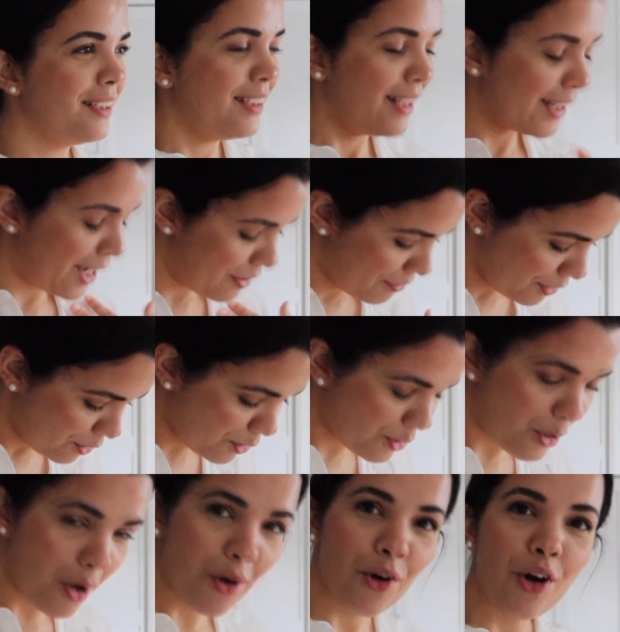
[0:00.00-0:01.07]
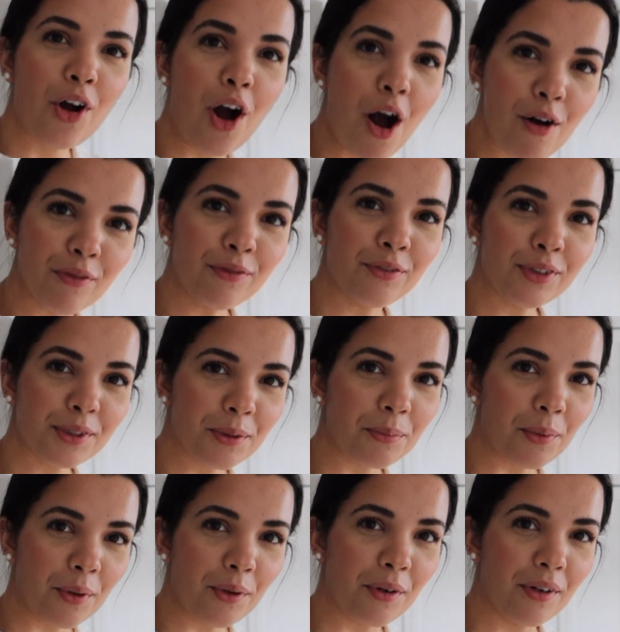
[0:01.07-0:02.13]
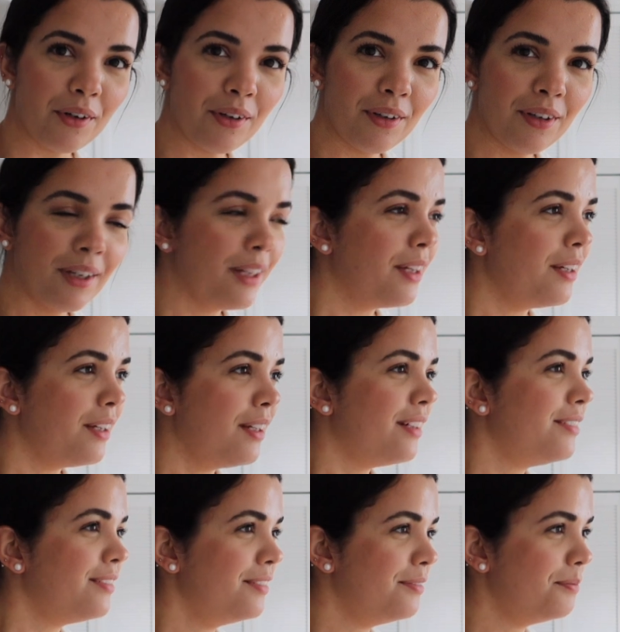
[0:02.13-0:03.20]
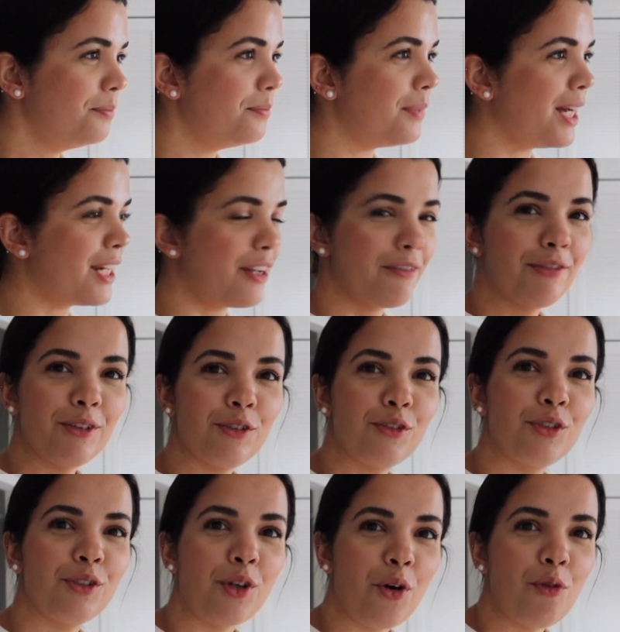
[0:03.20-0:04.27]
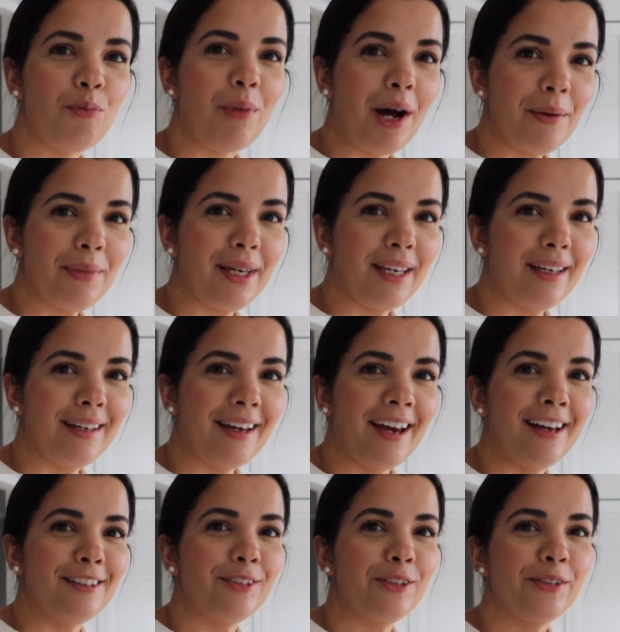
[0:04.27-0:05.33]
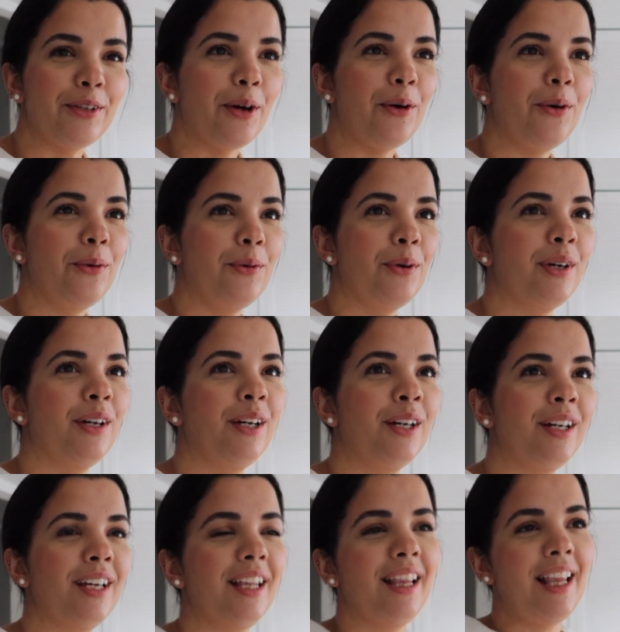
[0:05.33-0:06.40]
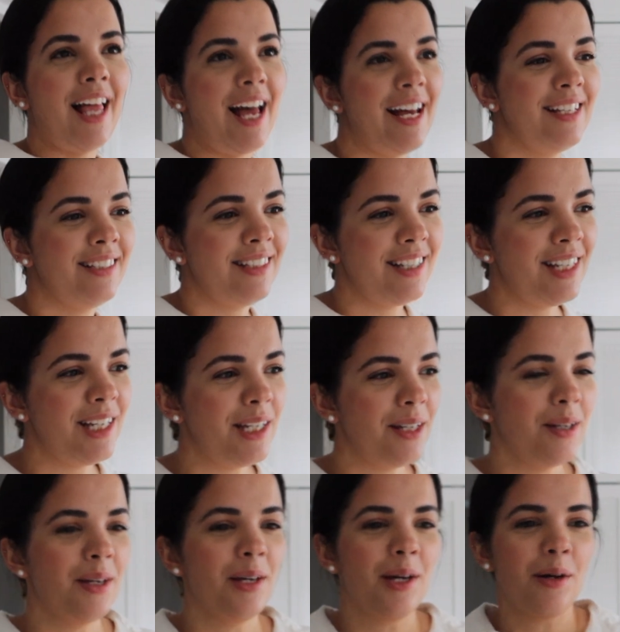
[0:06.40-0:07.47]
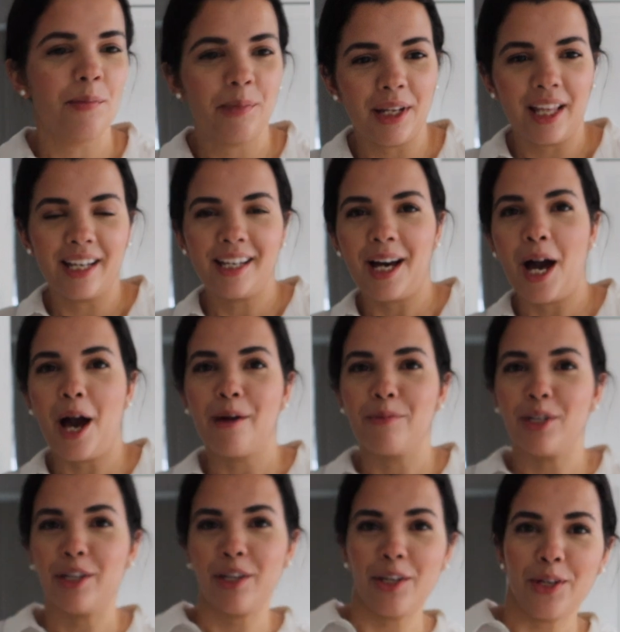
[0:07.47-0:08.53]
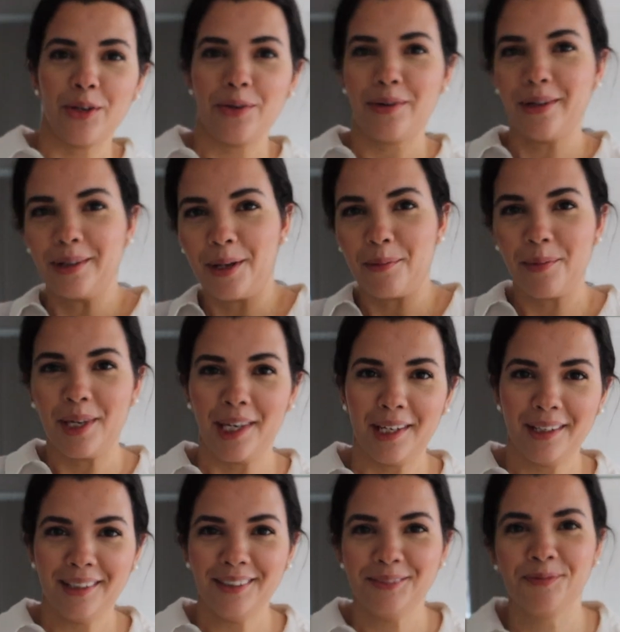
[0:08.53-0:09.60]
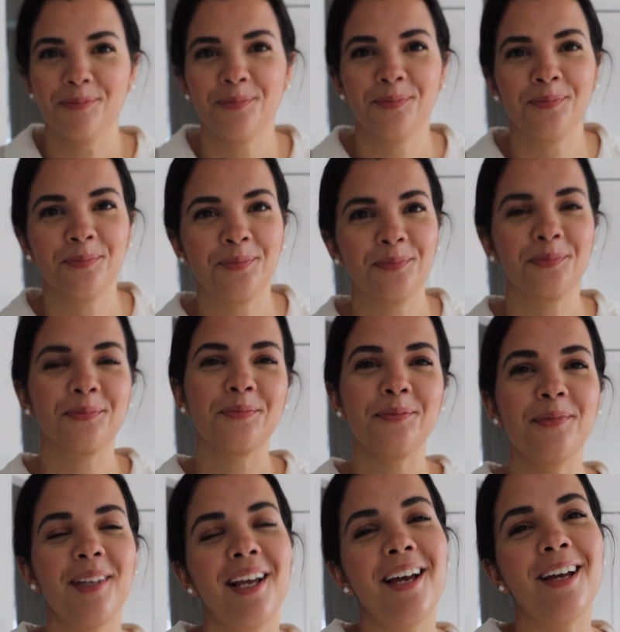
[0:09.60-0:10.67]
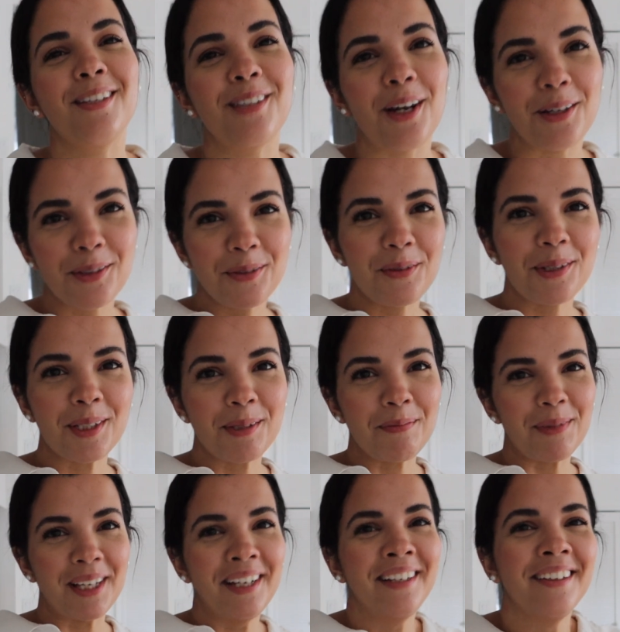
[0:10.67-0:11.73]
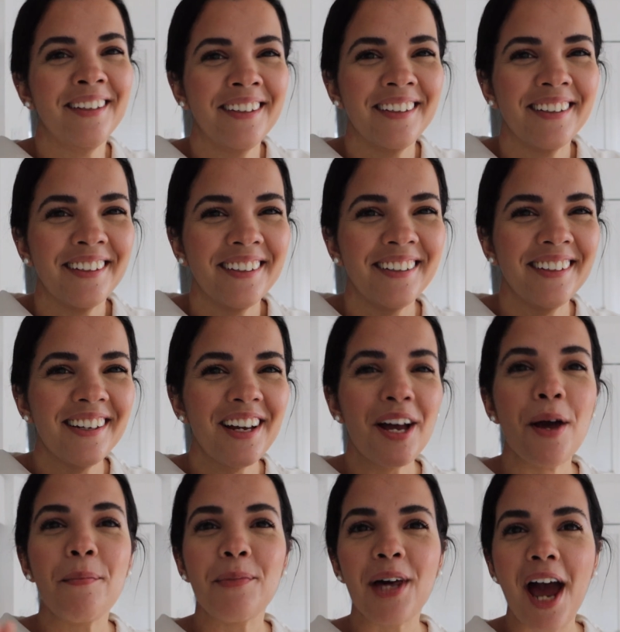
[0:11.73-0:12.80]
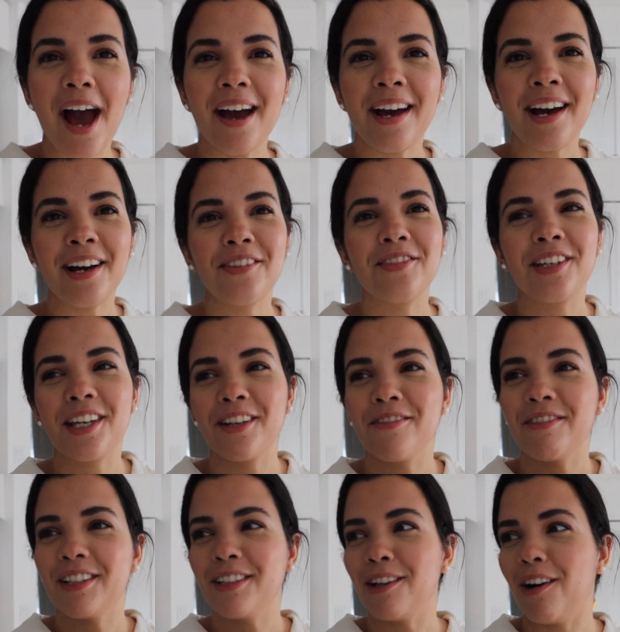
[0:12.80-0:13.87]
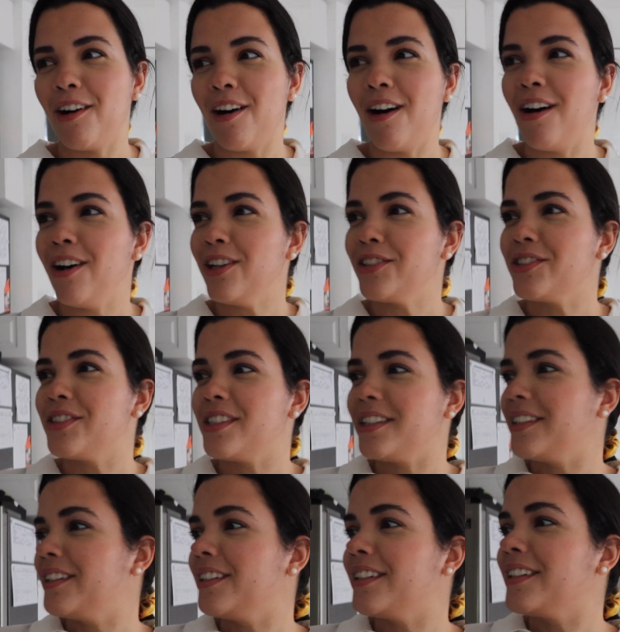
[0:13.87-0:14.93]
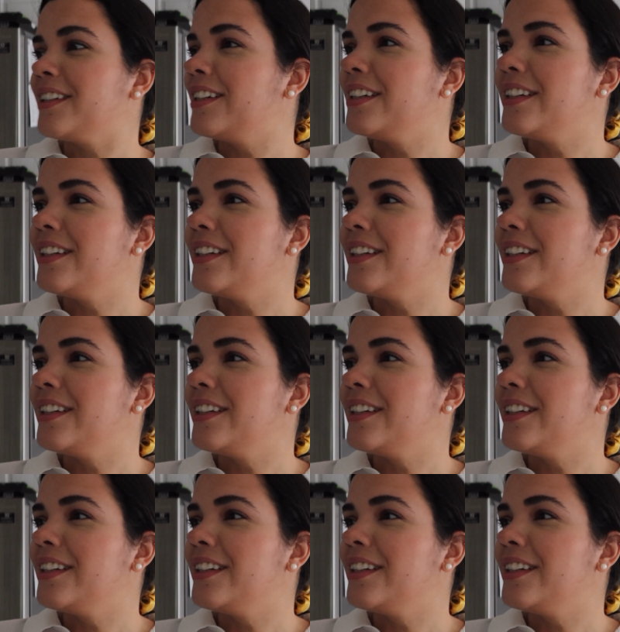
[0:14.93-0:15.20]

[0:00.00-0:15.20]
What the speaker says: Like, I feel so comfortable and I feel so mommy and so classy, but like I'm cute and I'm here. It's hard to explain, but I have given all the